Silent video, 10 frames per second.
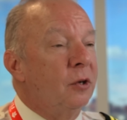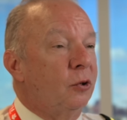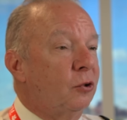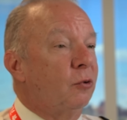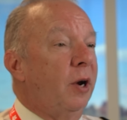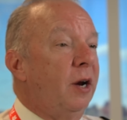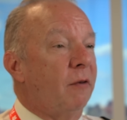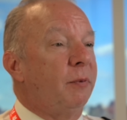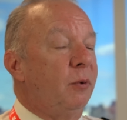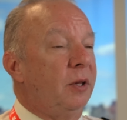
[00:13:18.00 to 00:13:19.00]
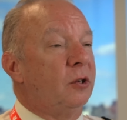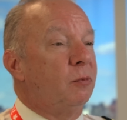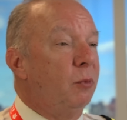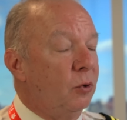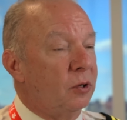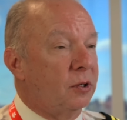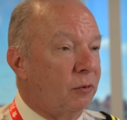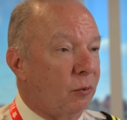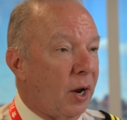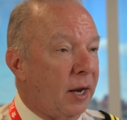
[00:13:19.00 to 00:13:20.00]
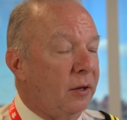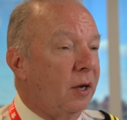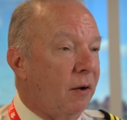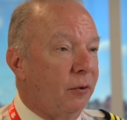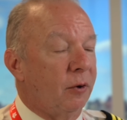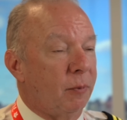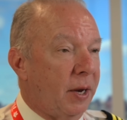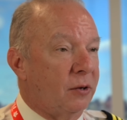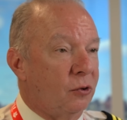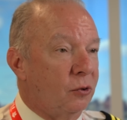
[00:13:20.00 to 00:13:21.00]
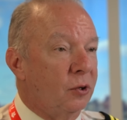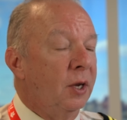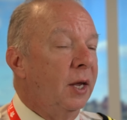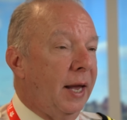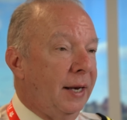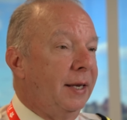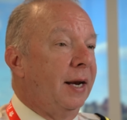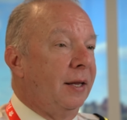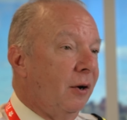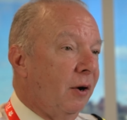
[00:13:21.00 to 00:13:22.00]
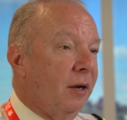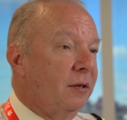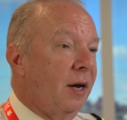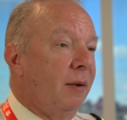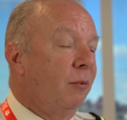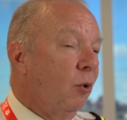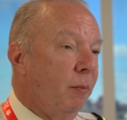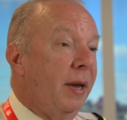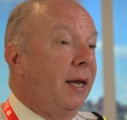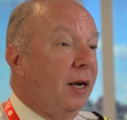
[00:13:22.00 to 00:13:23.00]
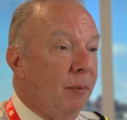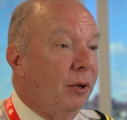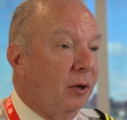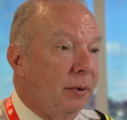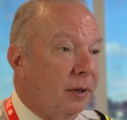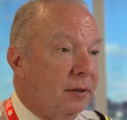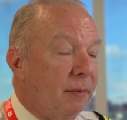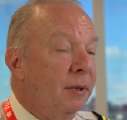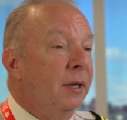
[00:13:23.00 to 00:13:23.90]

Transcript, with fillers: So it's a trade off between the smoothness of the ride, the comfort of the passengers, and getting there on time or making up a little bit of time.